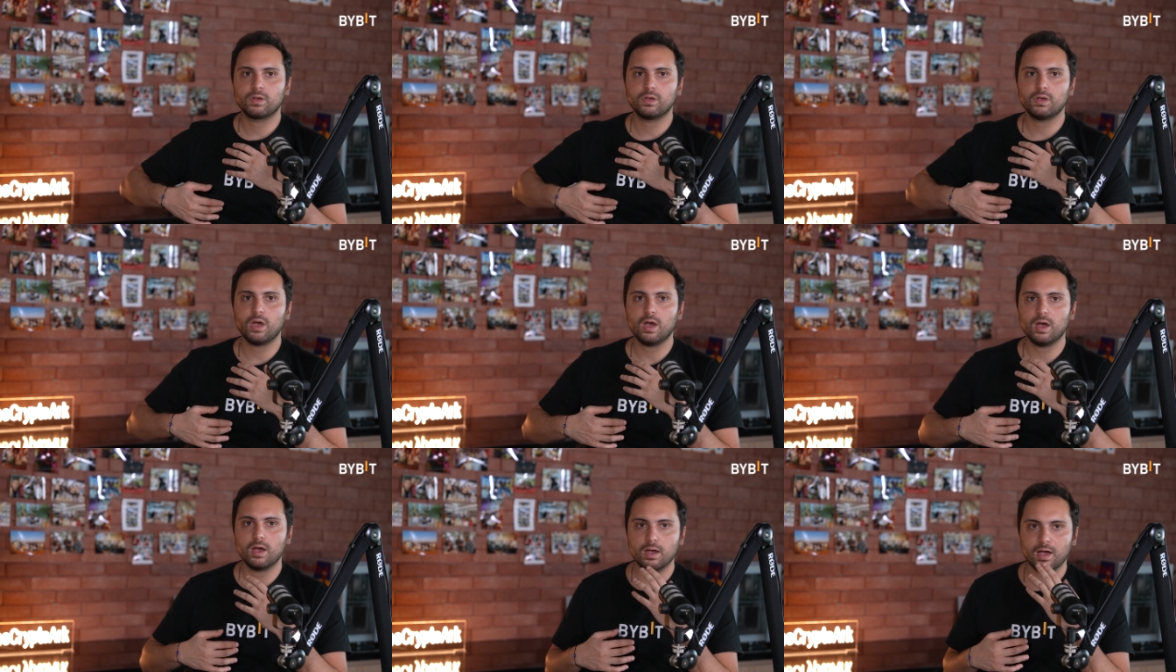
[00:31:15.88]

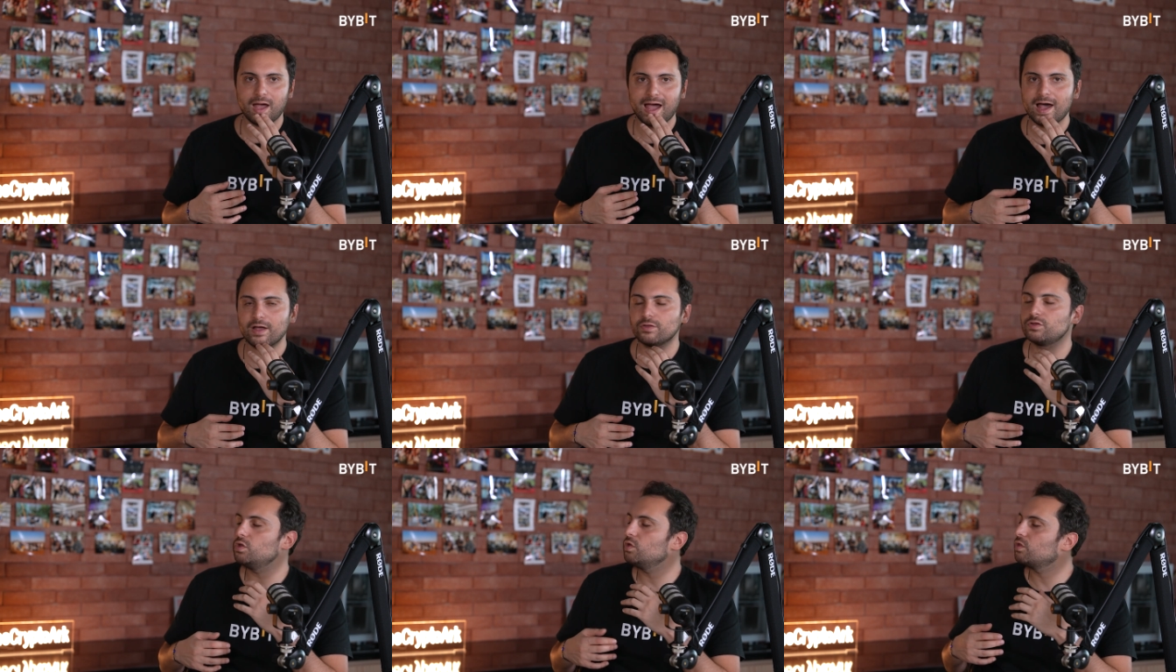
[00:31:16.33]

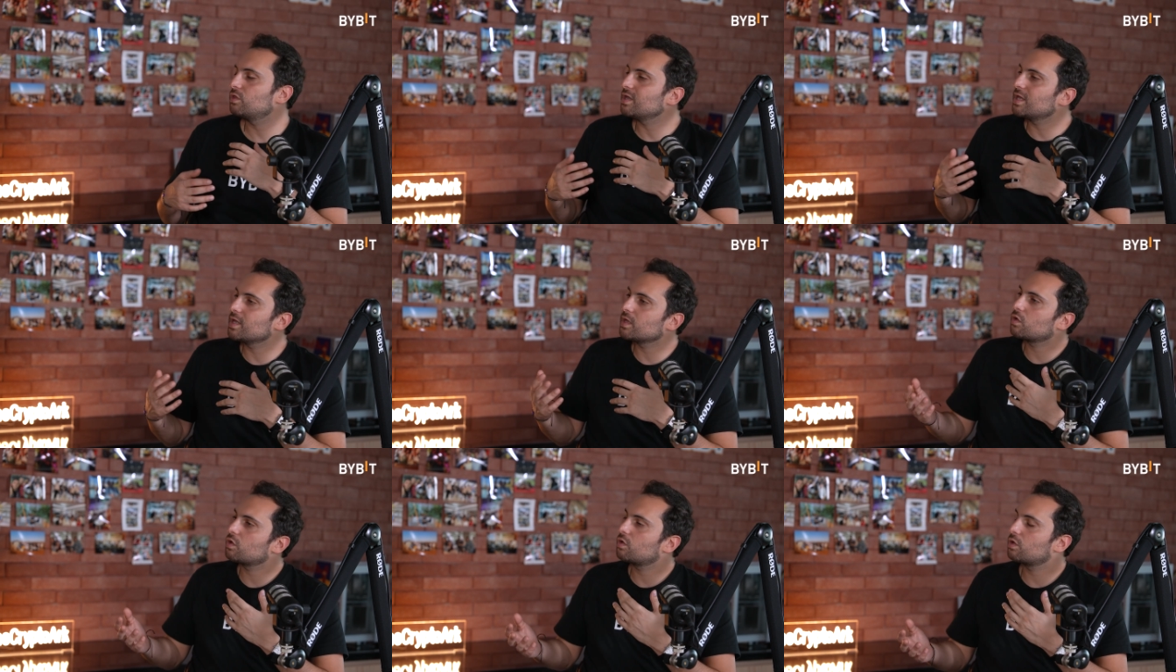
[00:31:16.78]
how do you think
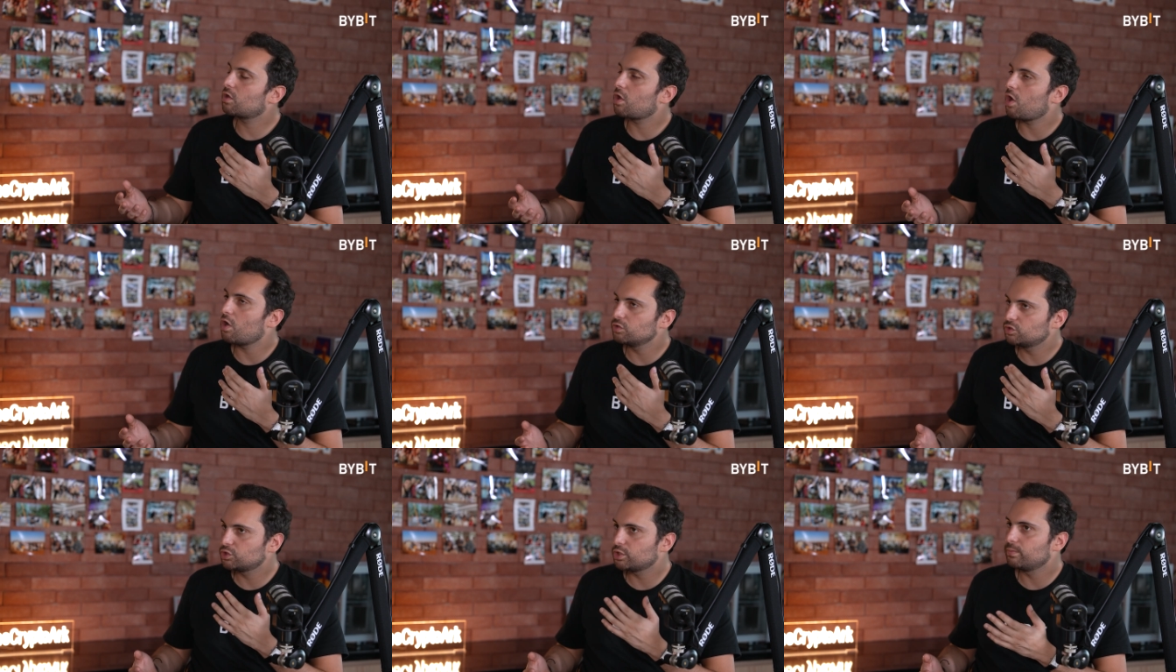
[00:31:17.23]
it
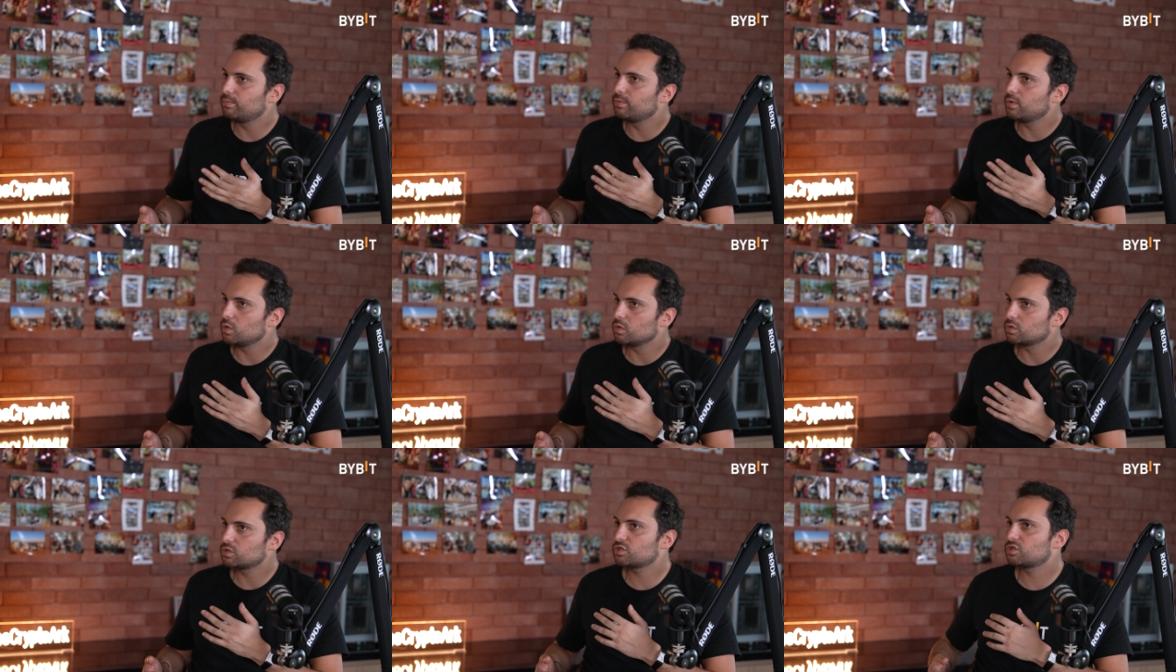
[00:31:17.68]

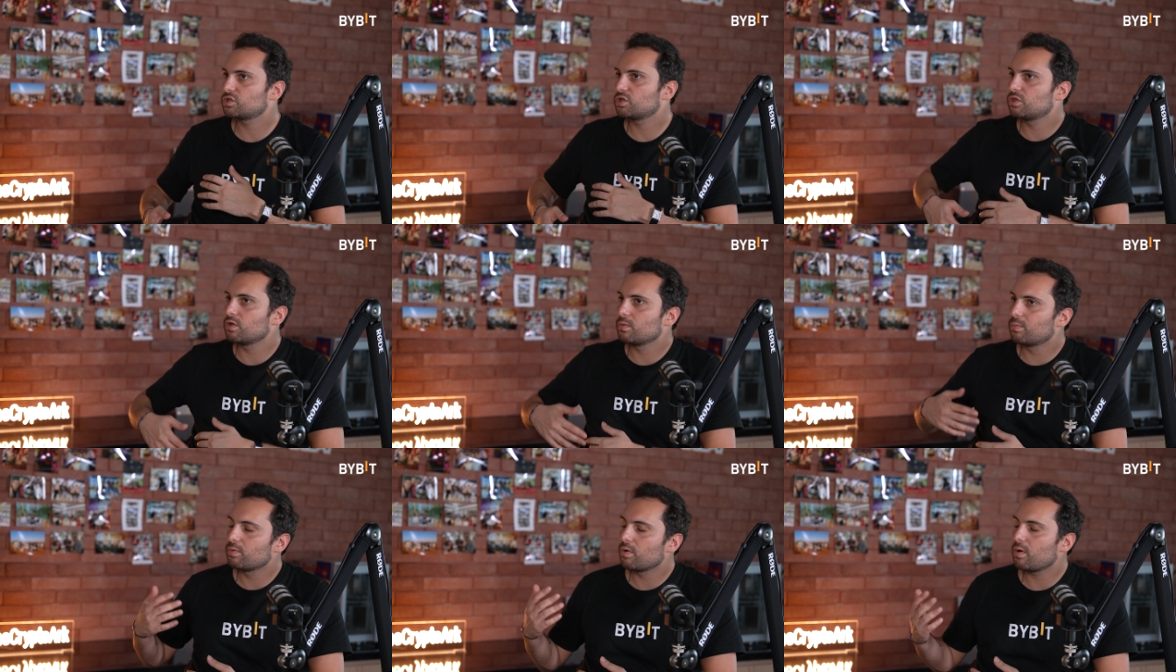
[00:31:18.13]
contributes to
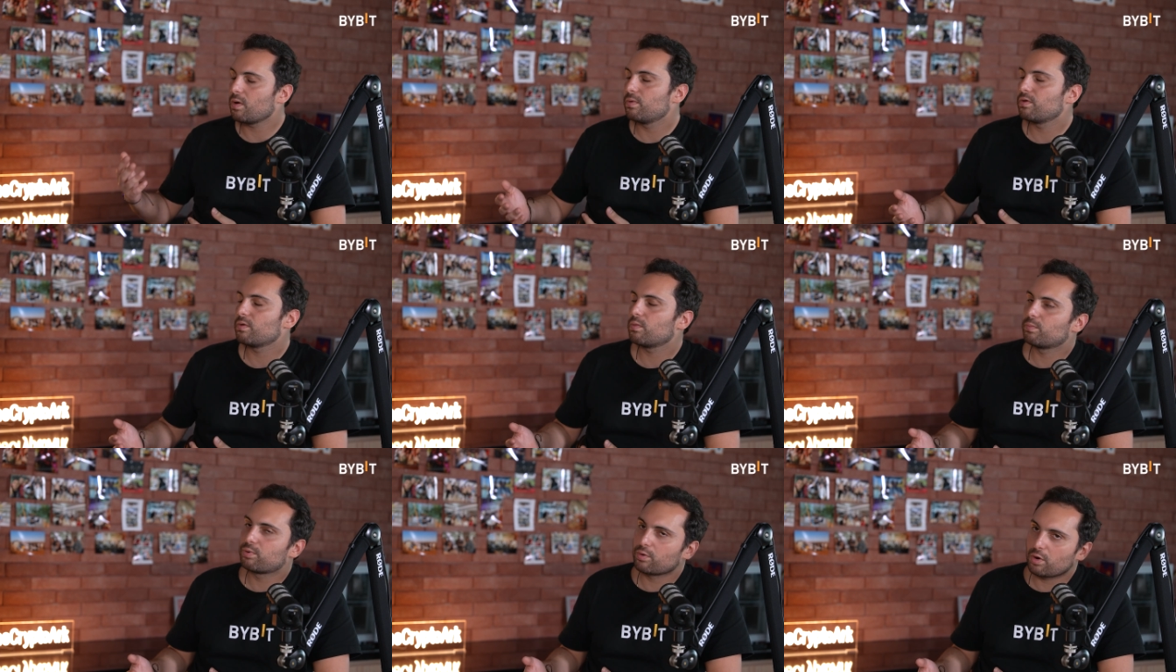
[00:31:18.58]
the
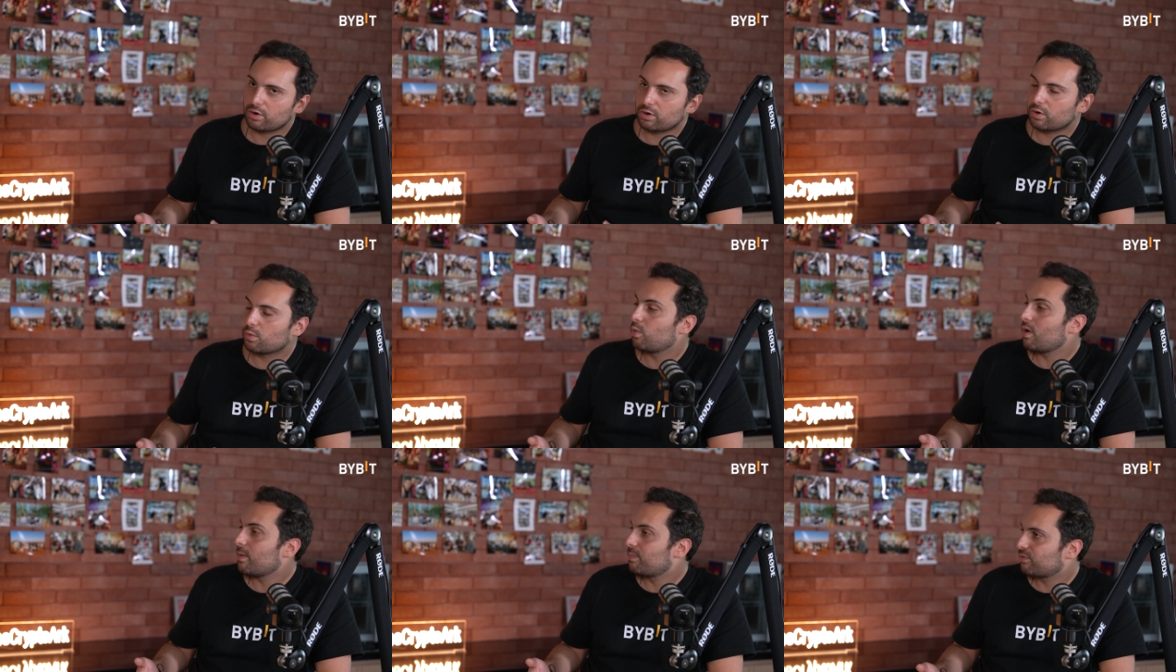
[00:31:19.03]
broader
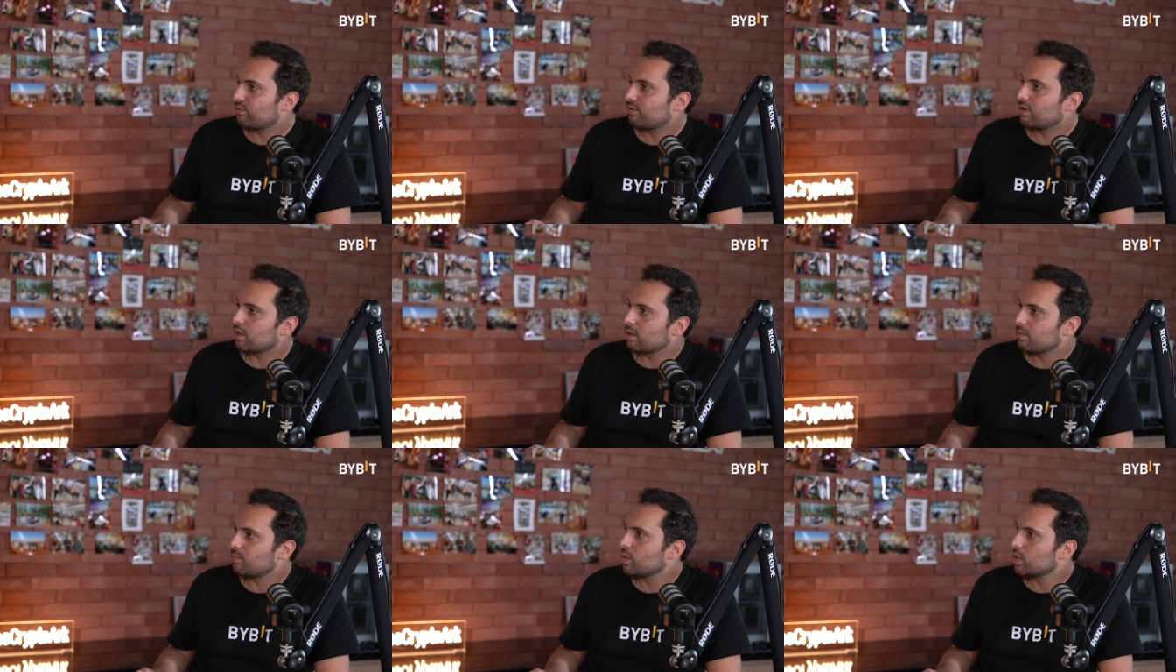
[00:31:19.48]
Web3
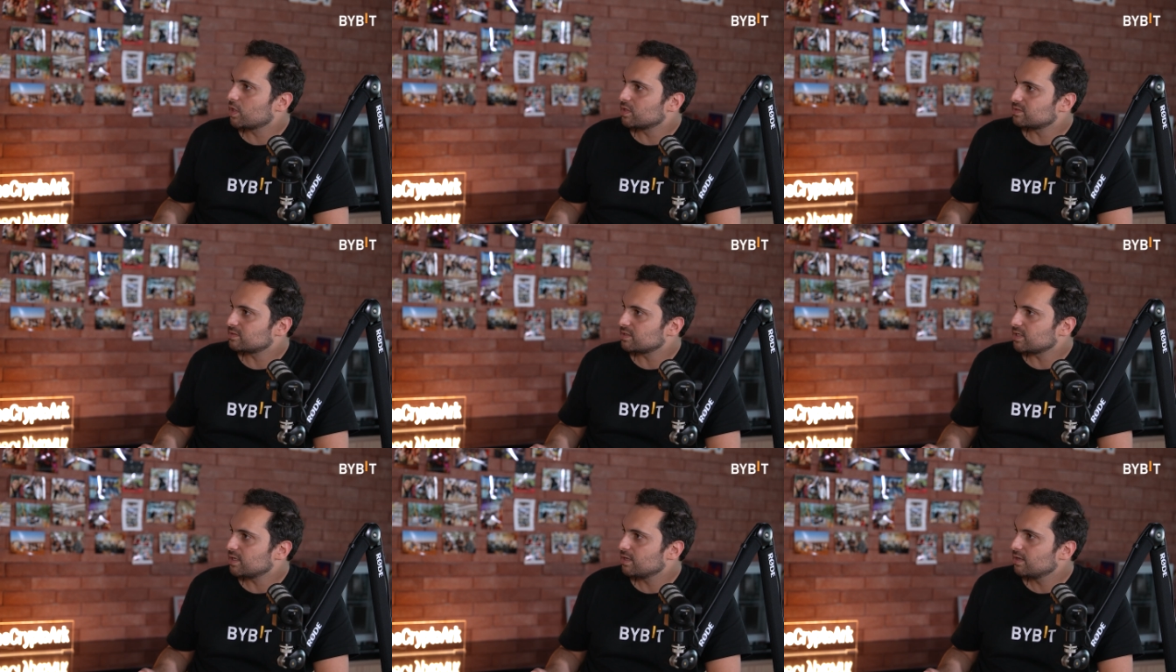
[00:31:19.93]

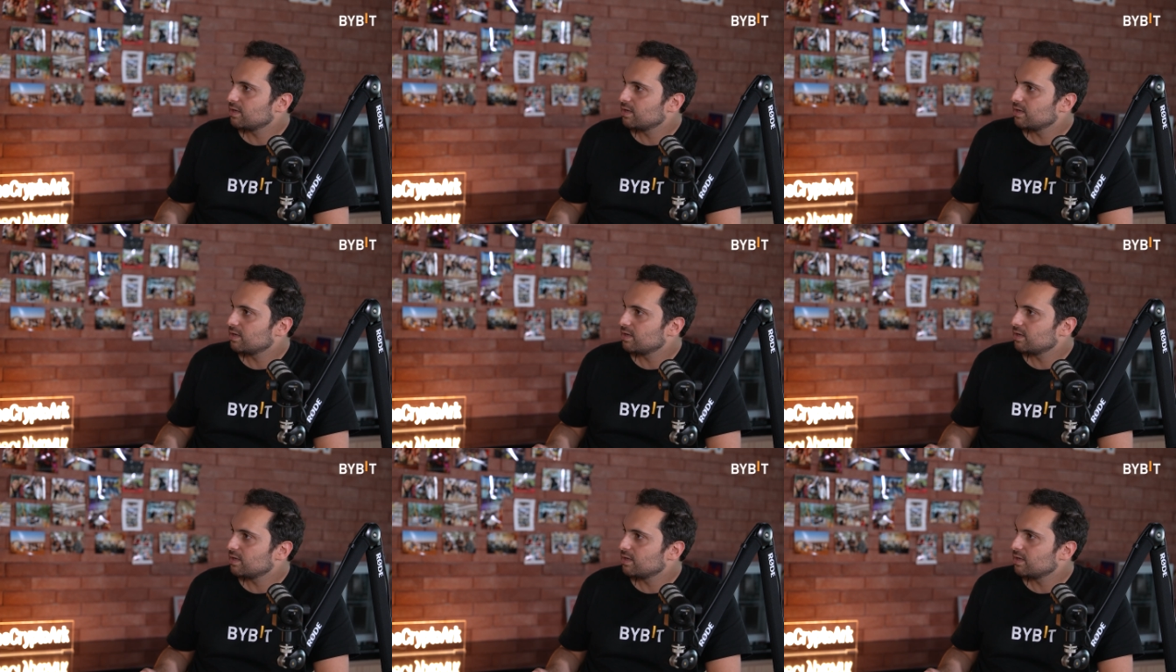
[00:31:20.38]
community?